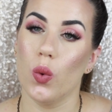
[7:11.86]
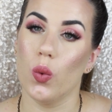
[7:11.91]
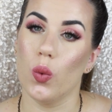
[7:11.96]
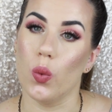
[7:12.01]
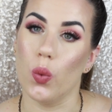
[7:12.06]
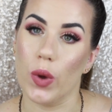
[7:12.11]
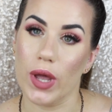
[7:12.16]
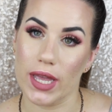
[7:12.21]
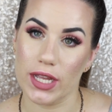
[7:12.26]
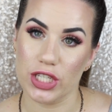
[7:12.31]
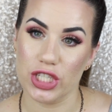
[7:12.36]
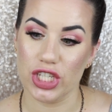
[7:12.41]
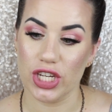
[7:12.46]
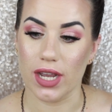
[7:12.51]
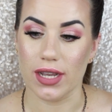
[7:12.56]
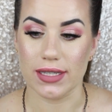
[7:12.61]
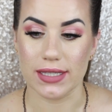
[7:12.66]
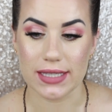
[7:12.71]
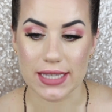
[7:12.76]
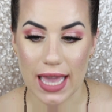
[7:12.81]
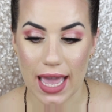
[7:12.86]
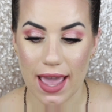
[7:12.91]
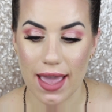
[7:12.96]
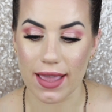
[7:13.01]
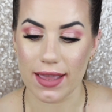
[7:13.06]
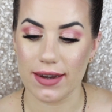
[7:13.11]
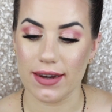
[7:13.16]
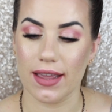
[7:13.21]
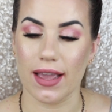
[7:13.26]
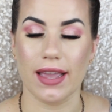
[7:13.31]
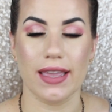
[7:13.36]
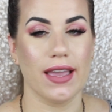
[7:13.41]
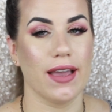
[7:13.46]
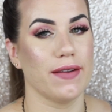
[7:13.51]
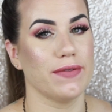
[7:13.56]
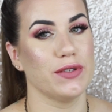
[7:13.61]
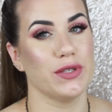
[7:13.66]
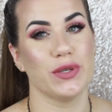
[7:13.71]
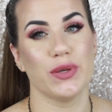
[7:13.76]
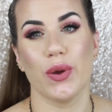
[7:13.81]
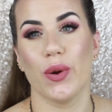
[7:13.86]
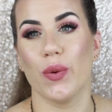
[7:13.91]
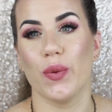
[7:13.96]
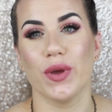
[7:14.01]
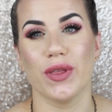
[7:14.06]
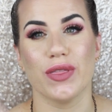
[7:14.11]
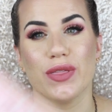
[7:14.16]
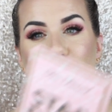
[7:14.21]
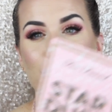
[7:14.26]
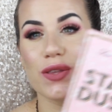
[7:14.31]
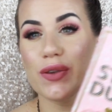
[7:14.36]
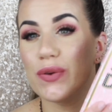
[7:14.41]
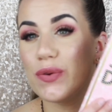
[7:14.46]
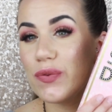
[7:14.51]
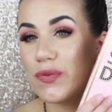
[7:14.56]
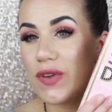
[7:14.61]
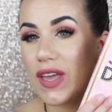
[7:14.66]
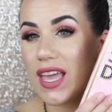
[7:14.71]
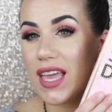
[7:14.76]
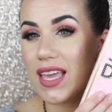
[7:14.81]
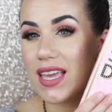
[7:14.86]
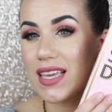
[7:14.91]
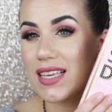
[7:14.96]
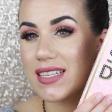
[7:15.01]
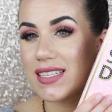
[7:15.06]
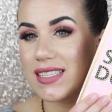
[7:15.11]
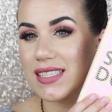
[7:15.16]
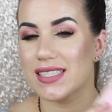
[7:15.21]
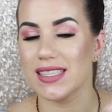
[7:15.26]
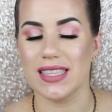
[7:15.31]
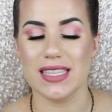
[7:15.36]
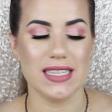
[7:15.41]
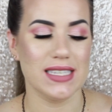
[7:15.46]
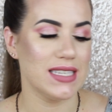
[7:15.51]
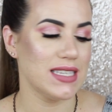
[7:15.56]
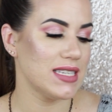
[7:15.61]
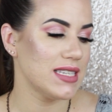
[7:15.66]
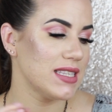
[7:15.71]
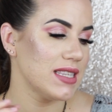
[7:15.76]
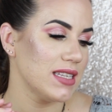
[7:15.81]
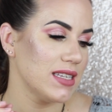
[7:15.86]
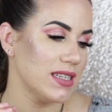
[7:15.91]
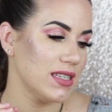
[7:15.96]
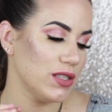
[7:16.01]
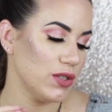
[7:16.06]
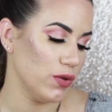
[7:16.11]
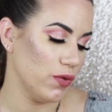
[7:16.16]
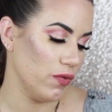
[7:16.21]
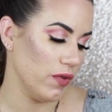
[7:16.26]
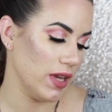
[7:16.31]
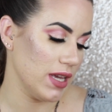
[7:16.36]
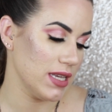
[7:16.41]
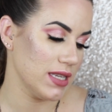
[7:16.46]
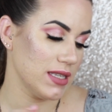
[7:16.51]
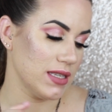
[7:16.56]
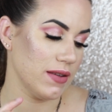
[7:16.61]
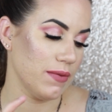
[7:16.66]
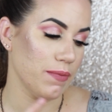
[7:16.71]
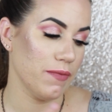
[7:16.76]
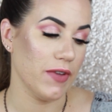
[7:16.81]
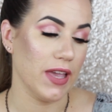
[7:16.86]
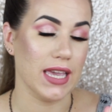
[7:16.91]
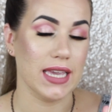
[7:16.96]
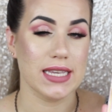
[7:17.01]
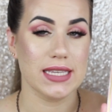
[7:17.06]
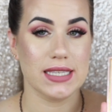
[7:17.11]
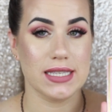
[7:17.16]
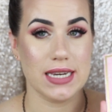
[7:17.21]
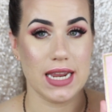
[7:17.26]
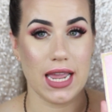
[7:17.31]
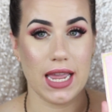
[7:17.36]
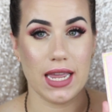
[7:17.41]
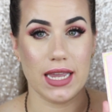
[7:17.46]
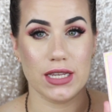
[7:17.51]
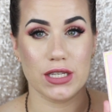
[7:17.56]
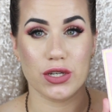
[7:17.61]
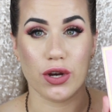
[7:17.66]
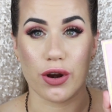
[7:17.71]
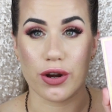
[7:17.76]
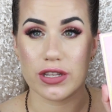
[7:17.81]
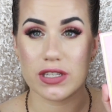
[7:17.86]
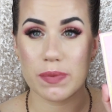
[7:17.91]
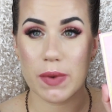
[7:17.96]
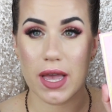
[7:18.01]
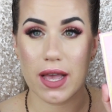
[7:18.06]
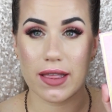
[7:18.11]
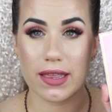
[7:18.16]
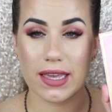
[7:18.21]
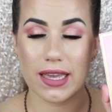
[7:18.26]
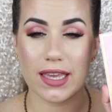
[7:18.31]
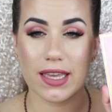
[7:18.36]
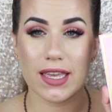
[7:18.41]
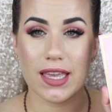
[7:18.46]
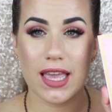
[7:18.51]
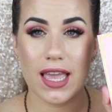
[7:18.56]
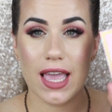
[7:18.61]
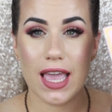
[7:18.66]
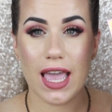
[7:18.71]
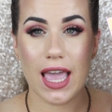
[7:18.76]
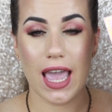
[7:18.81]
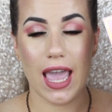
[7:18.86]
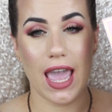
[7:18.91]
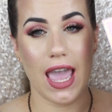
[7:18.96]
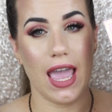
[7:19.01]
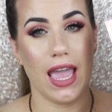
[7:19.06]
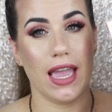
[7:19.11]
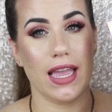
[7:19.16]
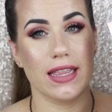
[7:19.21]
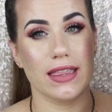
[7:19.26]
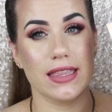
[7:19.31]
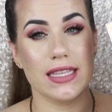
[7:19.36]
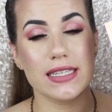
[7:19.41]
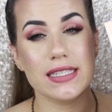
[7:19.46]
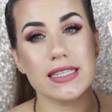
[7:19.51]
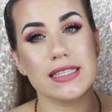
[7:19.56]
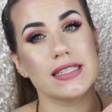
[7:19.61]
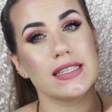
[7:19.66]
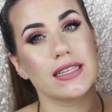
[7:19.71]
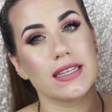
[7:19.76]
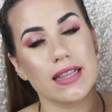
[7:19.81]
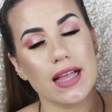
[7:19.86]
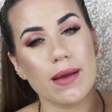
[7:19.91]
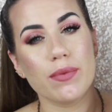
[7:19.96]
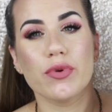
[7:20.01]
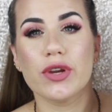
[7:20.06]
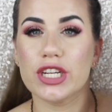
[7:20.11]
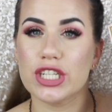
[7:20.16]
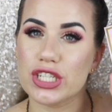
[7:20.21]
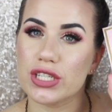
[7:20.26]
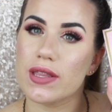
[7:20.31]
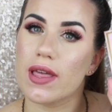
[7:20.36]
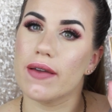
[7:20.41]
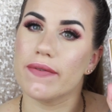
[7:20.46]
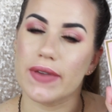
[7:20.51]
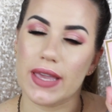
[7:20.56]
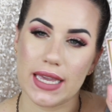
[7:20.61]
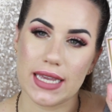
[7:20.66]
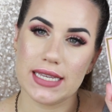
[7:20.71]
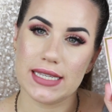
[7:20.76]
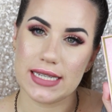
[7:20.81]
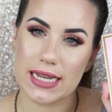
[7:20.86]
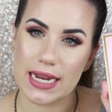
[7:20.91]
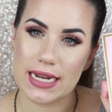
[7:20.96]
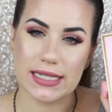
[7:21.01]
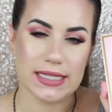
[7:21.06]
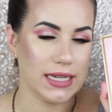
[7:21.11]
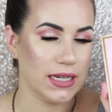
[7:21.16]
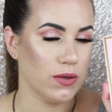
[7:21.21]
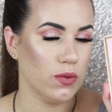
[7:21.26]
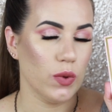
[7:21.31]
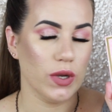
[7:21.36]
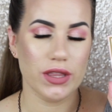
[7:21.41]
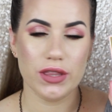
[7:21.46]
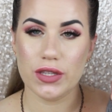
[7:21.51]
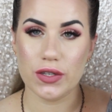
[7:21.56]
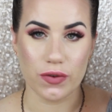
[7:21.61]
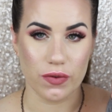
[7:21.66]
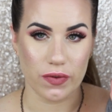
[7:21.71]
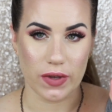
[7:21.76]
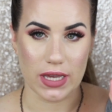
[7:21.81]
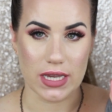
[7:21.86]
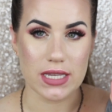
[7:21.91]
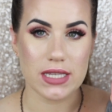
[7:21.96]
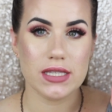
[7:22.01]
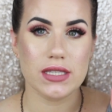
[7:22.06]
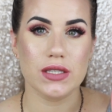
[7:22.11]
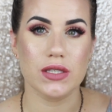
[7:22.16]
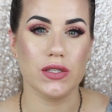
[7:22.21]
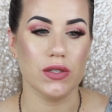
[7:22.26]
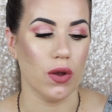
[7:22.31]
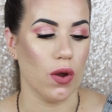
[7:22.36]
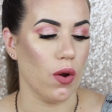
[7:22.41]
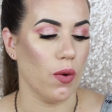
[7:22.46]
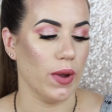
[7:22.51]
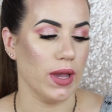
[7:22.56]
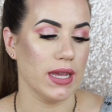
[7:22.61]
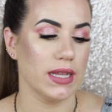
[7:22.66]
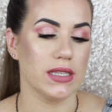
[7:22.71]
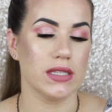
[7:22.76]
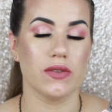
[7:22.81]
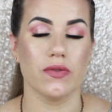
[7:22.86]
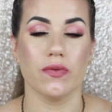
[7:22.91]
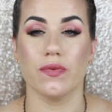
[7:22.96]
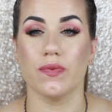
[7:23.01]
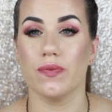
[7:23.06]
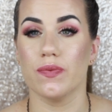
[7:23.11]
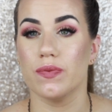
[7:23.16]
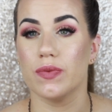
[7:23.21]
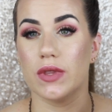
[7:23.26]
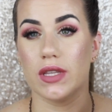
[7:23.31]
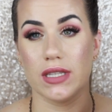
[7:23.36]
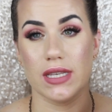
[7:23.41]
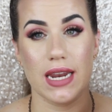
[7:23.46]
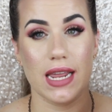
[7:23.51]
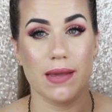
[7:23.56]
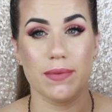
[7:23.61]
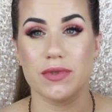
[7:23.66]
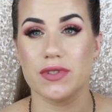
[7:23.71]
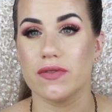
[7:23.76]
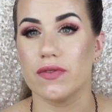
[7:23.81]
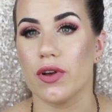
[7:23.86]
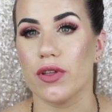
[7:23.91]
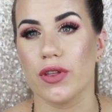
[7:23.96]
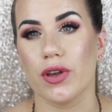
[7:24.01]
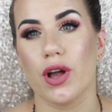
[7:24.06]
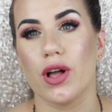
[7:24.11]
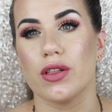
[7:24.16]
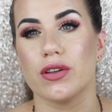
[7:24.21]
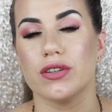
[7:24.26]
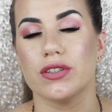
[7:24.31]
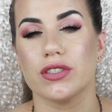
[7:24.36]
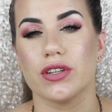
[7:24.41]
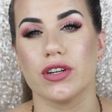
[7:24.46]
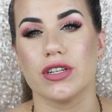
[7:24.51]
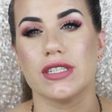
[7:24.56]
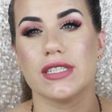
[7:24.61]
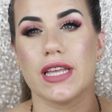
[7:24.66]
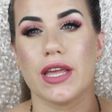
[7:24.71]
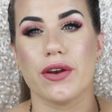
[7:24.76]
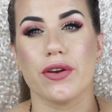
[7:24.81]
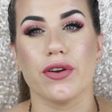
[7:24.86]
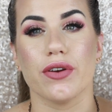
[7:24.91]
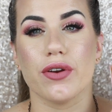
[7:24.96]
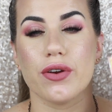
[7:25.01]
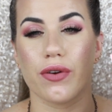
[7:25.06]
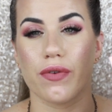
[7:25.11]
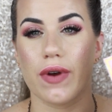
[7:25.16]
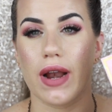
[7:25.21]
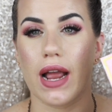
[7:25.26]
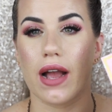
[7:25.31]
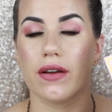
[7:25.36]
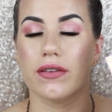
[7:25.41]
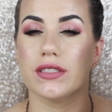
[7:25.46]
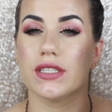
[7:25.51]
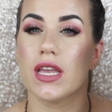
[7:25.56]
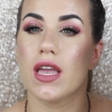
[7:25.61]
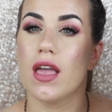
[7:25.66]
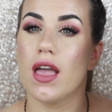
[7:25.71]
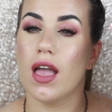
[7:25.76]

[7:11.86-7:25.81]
which again, I have to go with Too Faced. This is the Too Faced Vegas Nay Stardust palette, and this is the collaboration that Vegas Nay did with Too Faced. So it's the names of all the colors are centered around